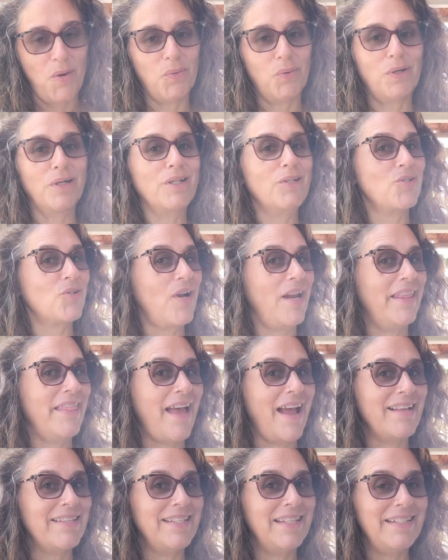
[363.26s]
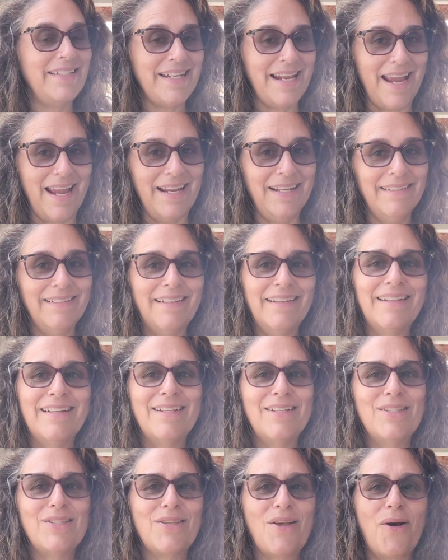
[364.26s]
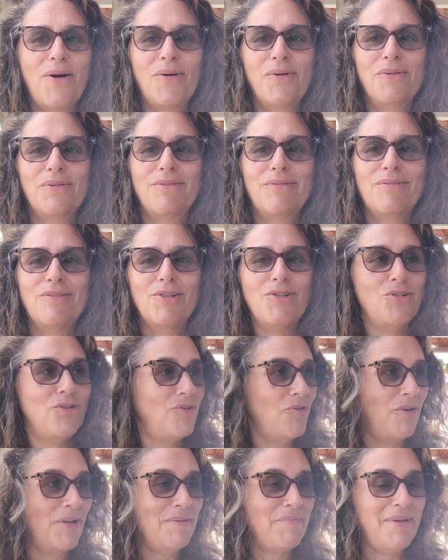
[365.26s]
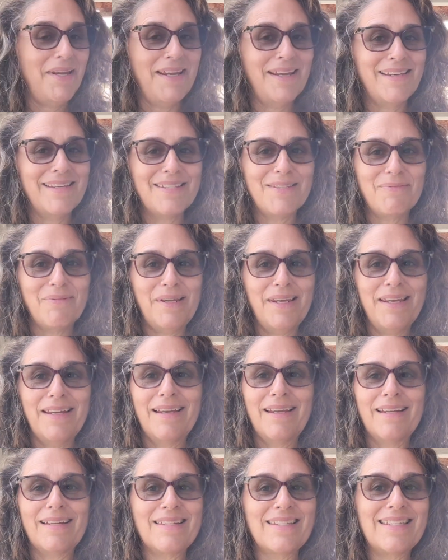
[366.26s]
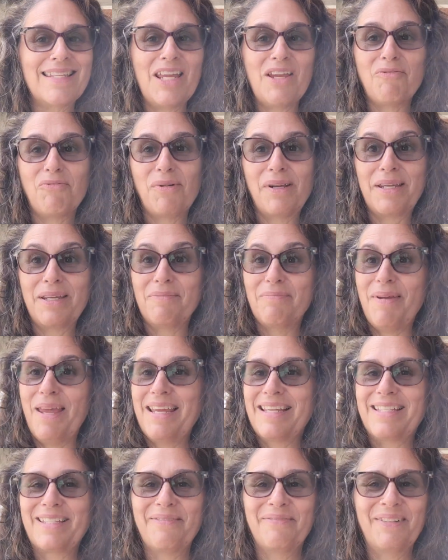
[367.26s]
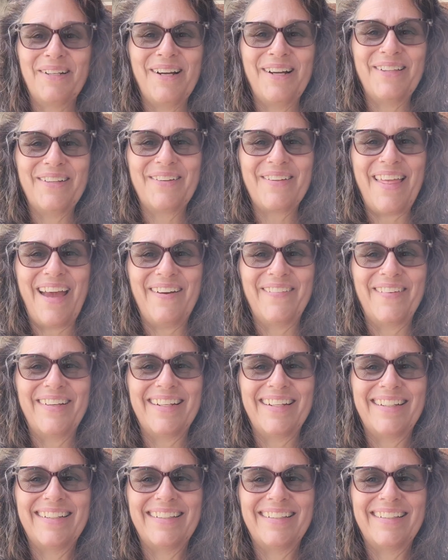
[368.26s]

we're gonna try that today. So join me as we uh, see if we can make some color that way.